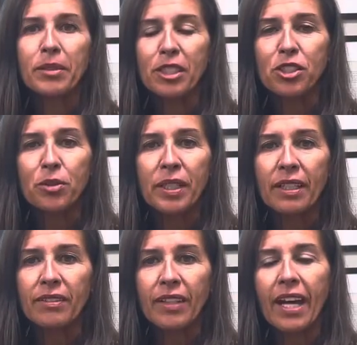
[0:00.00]
to treat a
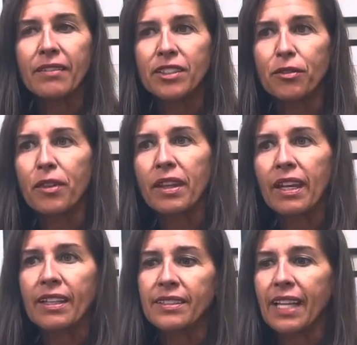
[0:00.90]
lot of different
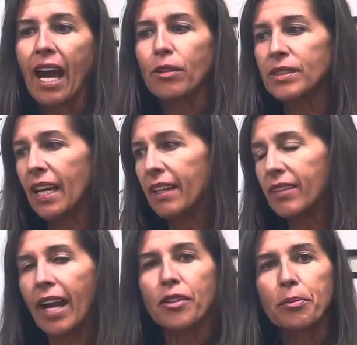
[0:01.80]
things outside of
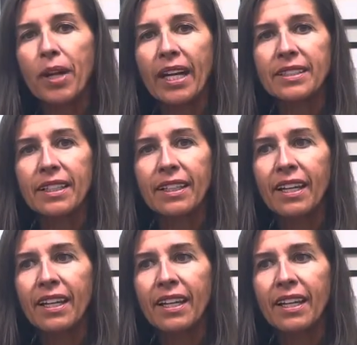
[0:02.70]
chiropractic